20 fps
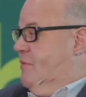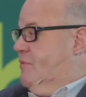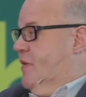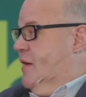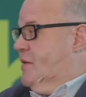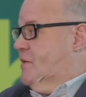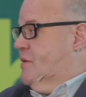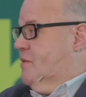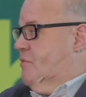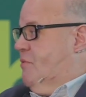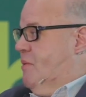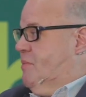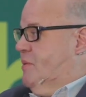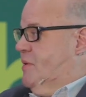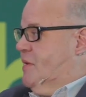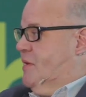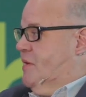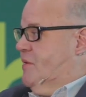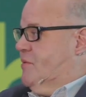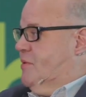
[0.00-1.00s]
affected her
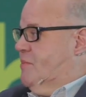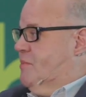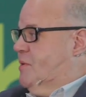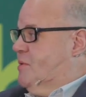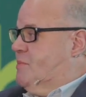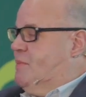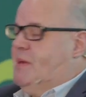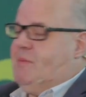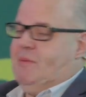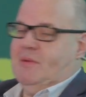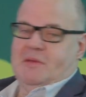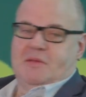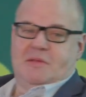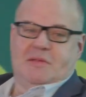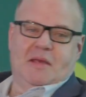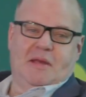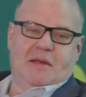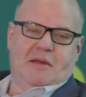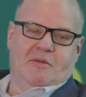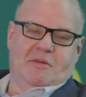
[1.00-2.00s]
reputation because people
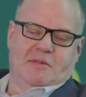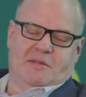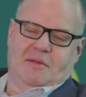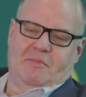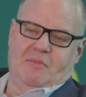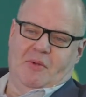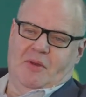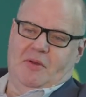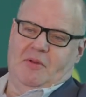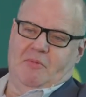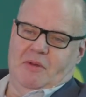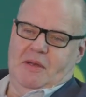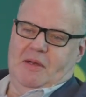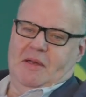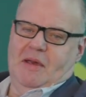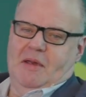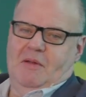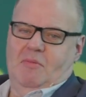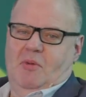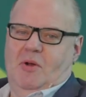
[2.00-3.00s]
seen her as someone who would
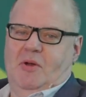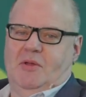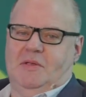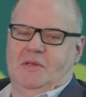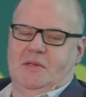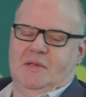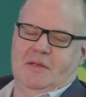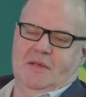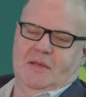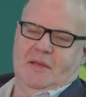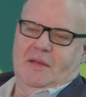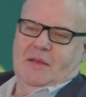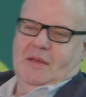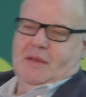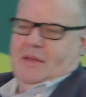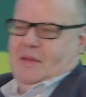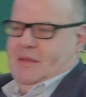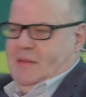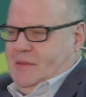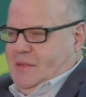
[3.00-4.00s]
know what
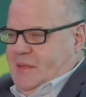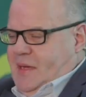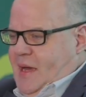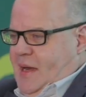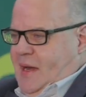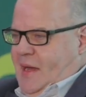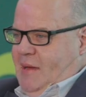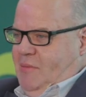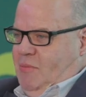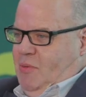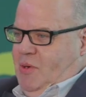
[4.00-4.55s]
DNA